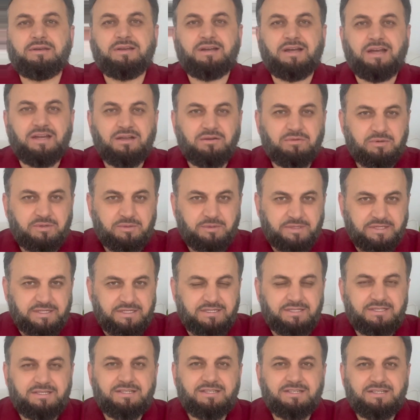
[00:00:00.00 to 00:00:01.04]
Hi everybody,
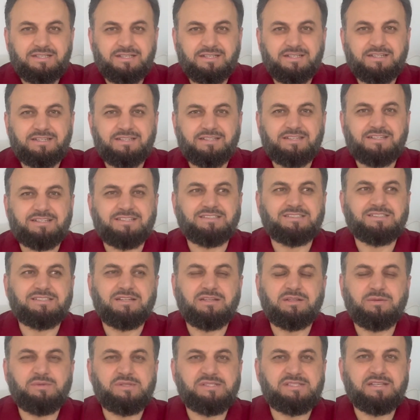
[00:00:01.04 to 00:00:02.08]
uh, Dr.
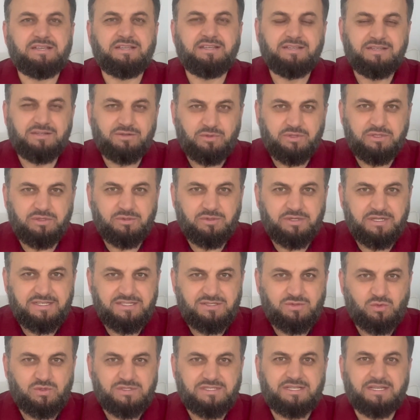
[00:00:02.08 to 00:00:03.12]
Saleem is here with you
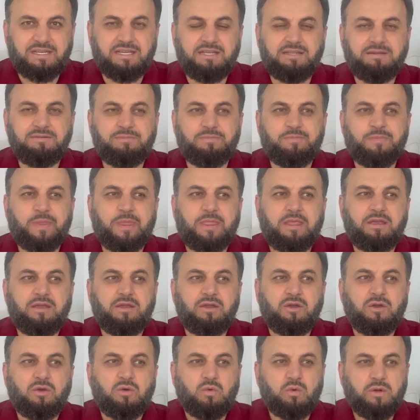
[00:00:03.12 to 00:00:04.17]
guys once again.
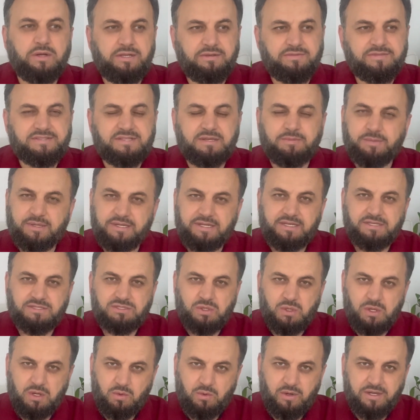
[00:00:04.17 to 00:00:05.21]
What if somebody
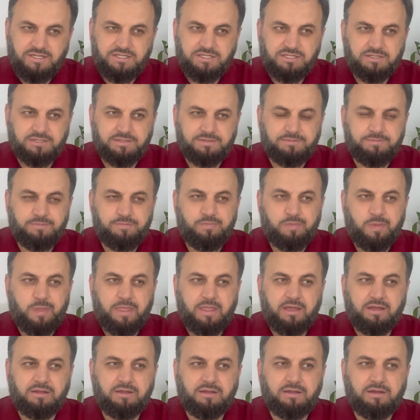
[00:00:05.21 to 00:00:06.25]
asks you a question
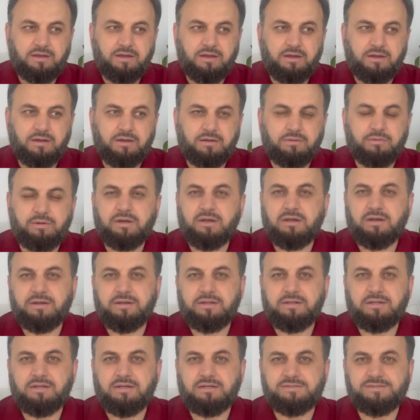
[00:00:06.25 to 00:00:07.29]
uh,
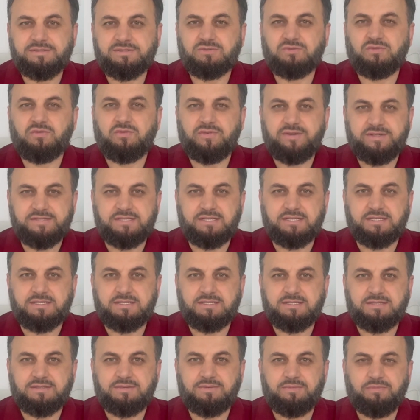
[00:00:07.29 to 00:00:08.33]
regarding the ultrasound
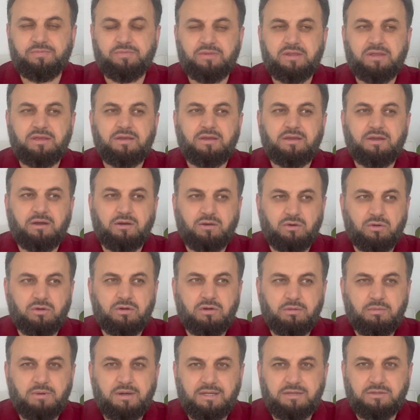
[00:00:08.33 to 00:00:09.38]
physics or
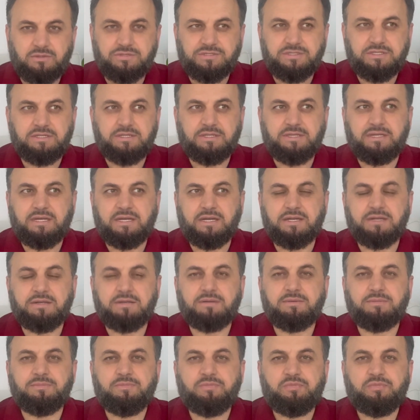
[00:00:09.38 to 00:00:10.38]
knobology that